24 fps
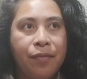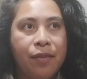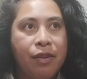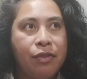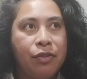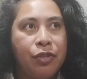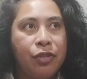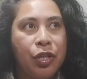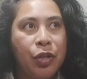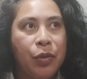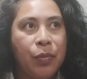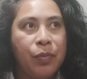
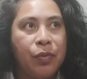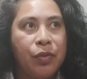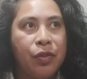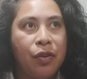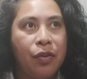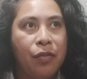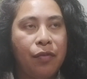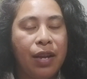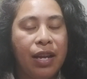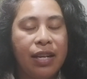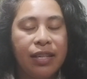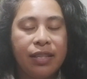in terms
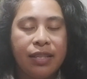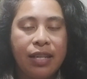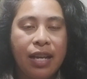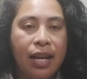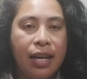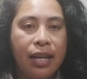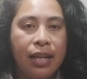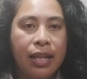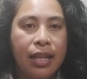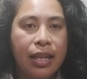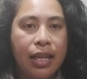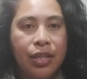of like
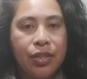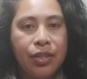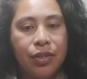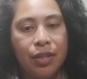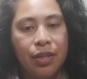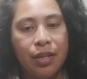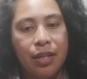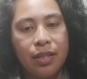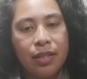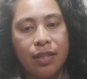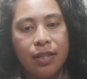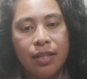data
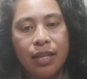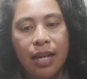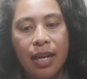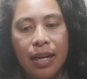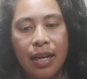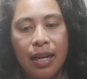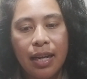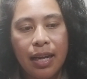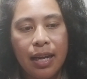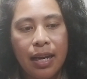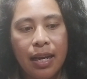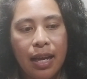collection and
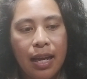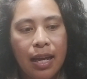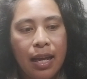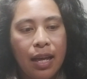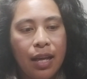study?